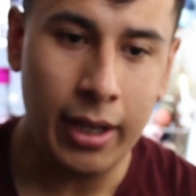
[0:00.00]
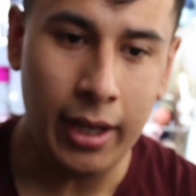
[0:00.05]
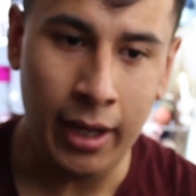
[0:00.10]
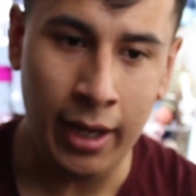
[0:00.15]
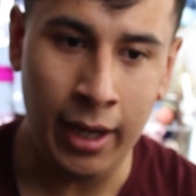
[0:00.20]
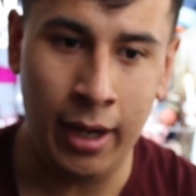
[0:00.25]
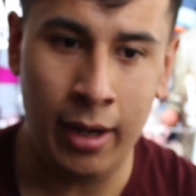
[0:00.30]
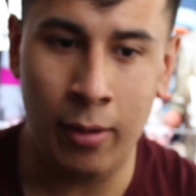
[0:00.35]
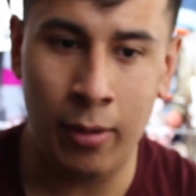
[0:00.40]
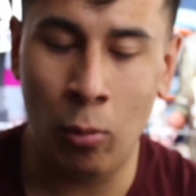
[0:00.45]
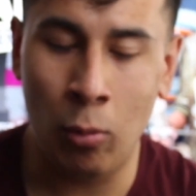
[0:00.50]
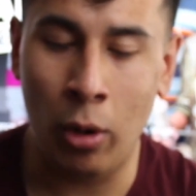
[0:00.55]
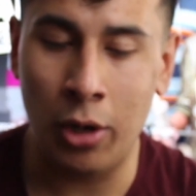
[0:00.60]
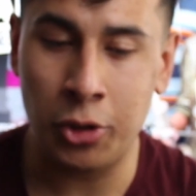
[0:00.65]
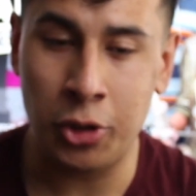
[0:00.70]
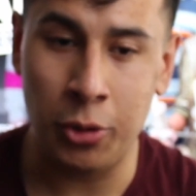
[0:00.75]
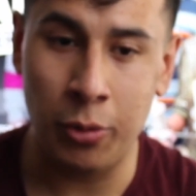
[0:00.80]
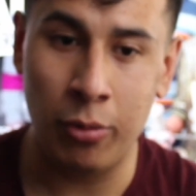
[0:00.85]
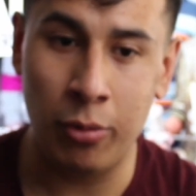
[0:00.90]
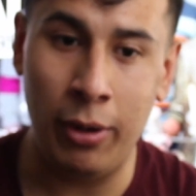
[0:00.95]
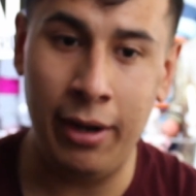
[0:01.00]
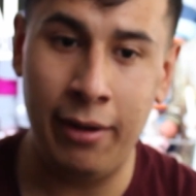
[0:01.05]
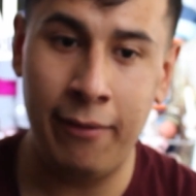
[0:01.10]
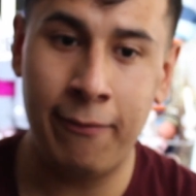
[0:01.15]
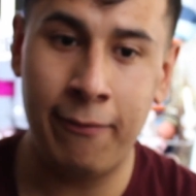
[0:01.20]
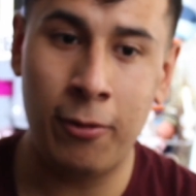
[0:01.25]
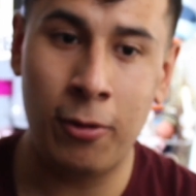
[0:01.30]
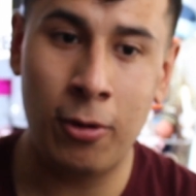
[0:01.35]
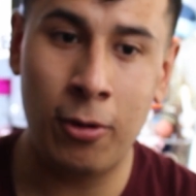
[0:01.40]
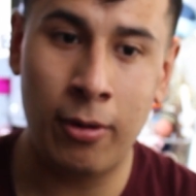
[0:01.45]
And while she was waiting
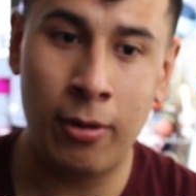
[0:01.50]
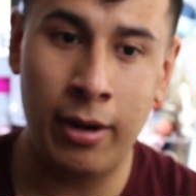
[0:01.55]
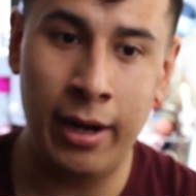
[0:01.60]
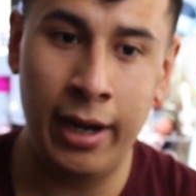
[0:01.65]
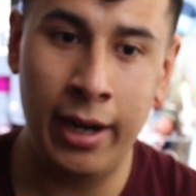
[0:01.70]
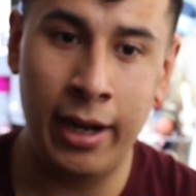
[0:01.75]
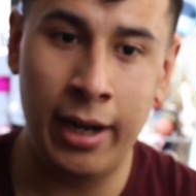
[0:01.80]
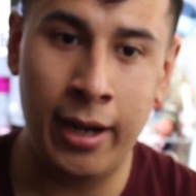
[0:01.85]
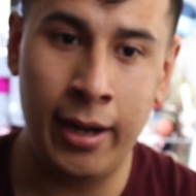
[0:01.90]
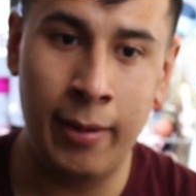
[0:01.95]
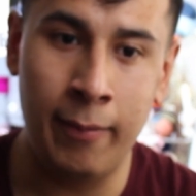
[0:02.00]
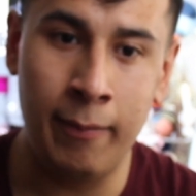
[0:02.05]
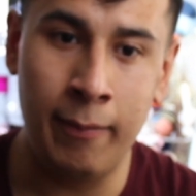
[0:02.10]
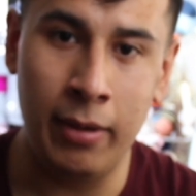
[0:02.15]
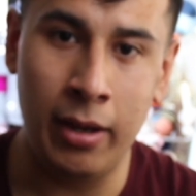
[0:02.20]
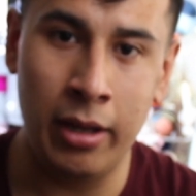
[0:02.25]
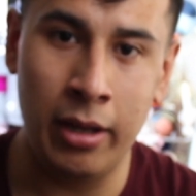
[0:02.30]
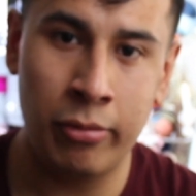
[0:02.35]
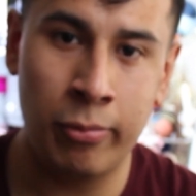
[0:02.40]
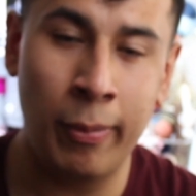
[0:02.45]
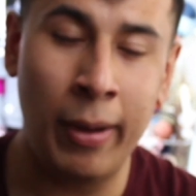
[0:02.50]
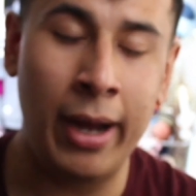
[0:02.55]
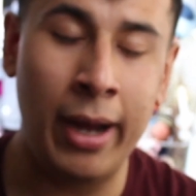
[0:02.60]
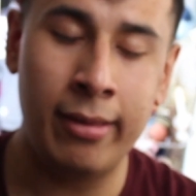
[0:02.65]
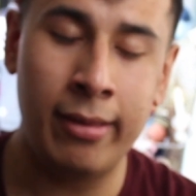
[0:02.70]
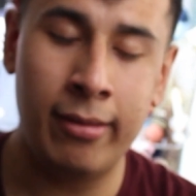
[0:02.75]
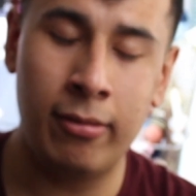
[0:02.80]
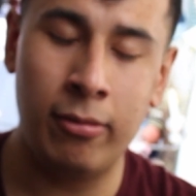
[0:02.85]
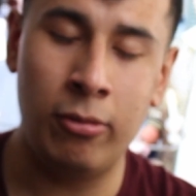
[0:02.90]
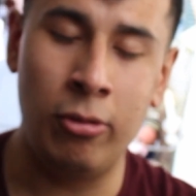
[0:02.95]
for a
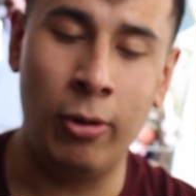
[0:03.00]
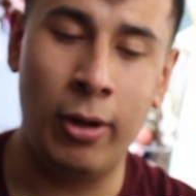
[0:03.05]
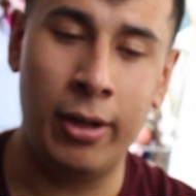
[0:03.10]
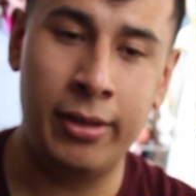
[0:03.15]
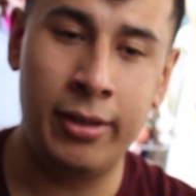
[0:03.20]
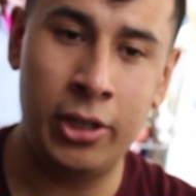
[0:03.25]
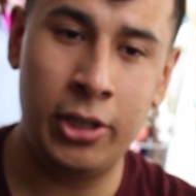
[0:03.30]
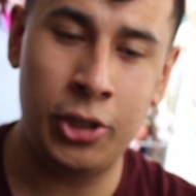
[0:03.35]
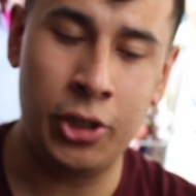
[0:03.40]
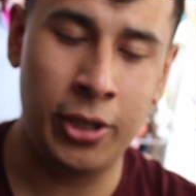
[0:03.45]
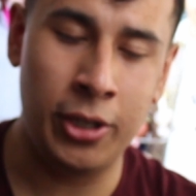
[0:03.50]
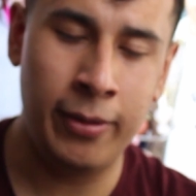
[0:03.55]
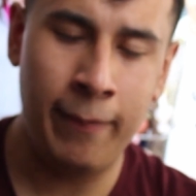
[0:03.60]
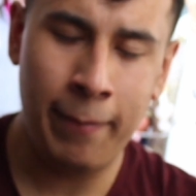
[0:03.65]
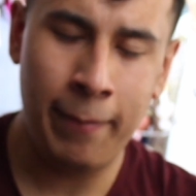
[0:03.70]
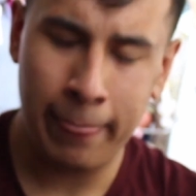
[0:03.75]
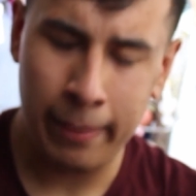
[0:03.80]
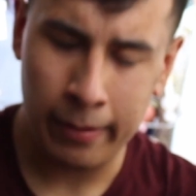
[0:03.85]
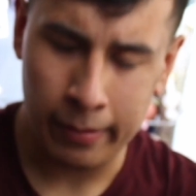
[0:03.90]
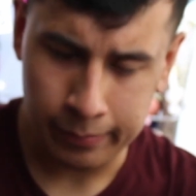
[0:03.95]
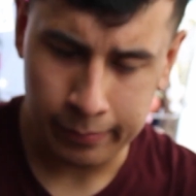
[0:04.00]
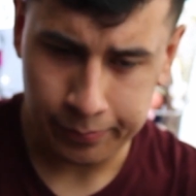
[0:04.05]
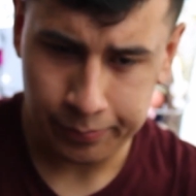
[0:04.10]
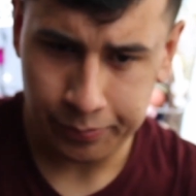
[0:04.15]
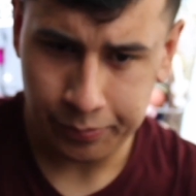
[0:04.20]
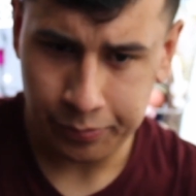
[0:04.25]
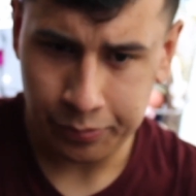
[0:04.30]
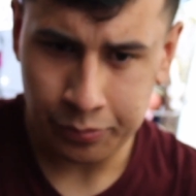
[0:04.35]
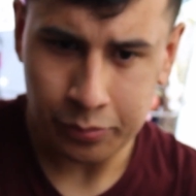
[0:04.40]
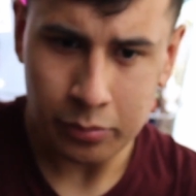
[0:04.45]
spot to audition,
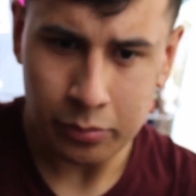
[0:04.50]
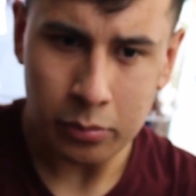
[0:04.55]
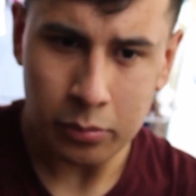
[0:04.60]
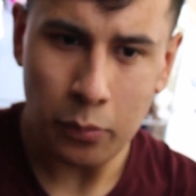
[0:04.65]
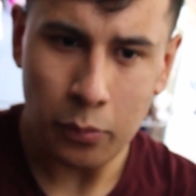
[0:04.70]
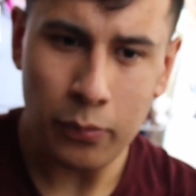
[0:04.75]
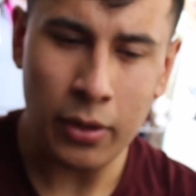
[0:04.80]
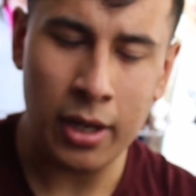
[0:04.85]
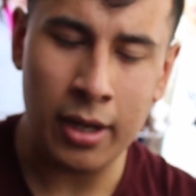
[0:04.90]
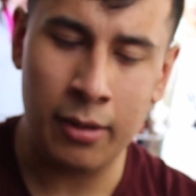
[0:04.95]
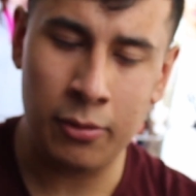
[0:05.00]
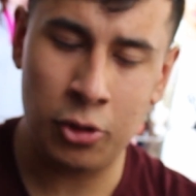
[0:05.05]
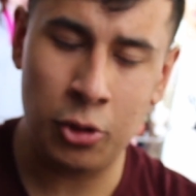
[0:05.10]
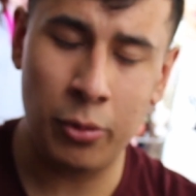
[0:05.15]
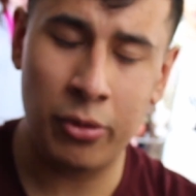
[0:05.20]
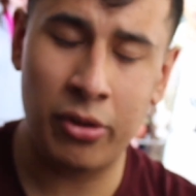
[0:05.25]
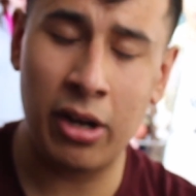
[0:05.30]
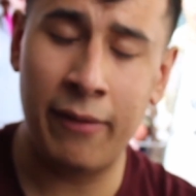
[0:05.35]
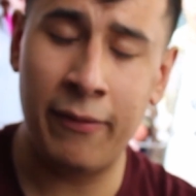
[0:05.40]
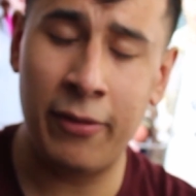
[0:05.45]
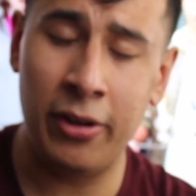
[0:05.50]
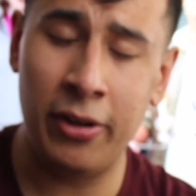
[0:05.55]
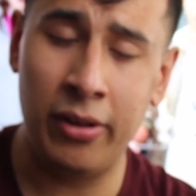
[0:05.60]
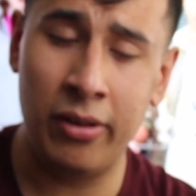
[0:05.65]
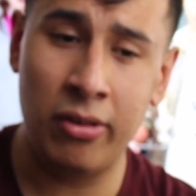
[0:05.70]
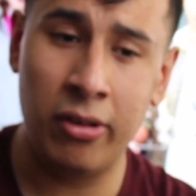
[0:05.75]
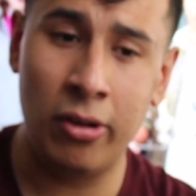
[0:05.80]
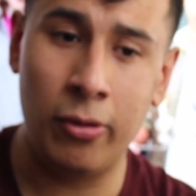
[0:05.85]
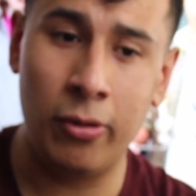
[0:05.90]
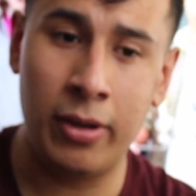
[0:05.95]
she was comforting this
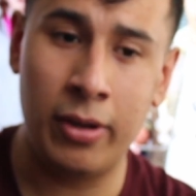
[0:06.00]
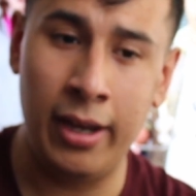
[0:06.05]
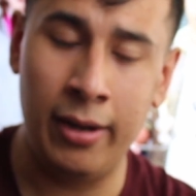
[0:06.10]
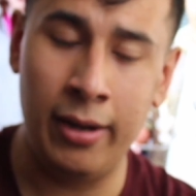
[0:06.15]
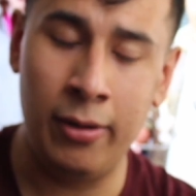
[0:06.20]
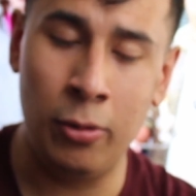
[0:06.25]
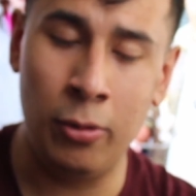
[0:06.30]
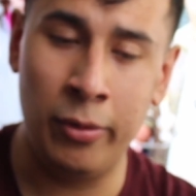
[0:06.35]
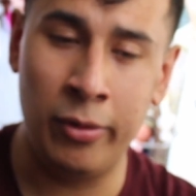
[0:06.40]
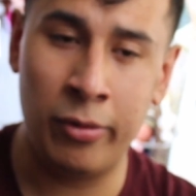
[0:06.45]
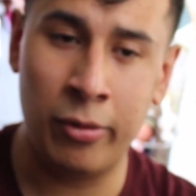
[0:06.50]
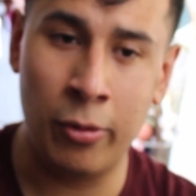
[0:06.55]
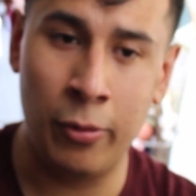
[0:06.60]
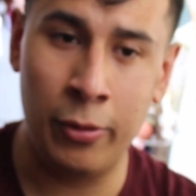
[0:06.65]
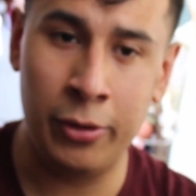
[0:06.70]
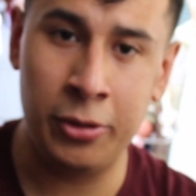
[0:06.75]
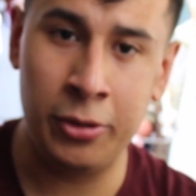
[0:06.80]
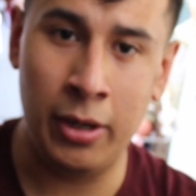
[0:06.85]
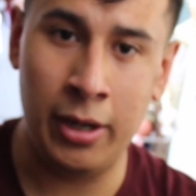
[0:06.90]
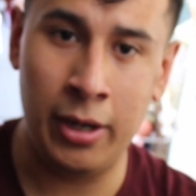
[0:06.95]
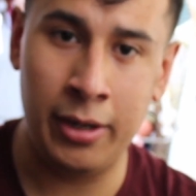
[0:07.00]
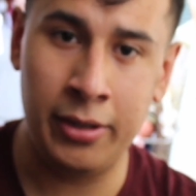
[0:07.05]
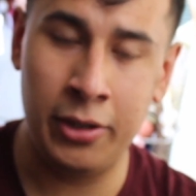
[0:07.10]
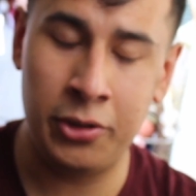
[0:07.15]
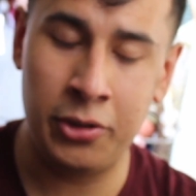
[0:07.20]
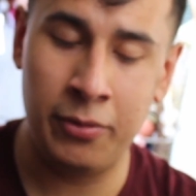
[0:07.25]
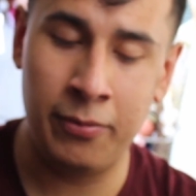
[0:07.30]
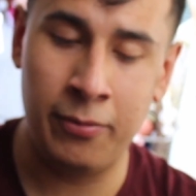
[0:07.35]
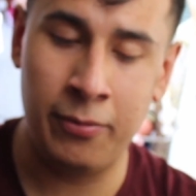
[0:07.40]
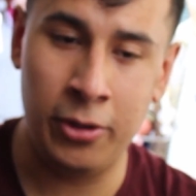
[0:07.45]
little kid who was going to
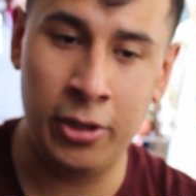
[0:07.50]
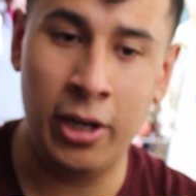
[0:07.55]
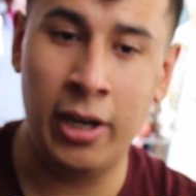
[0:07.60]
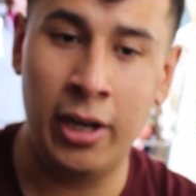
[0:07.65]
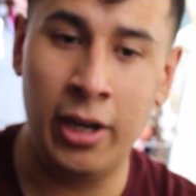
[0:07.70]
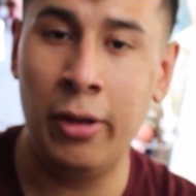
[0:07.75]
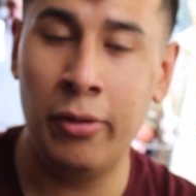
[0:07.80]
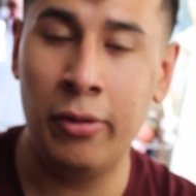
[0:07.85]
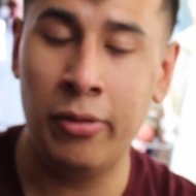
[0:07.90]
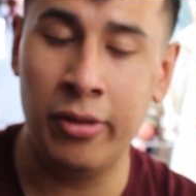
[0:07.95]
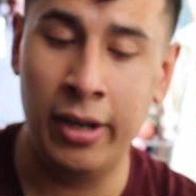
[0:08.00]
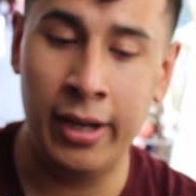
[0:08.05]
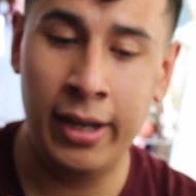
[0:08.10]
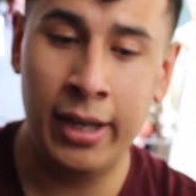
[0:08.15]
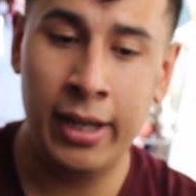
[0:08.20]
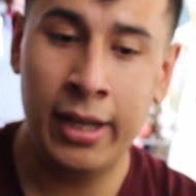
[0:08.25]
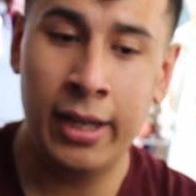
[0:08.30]
audition for young Elsa.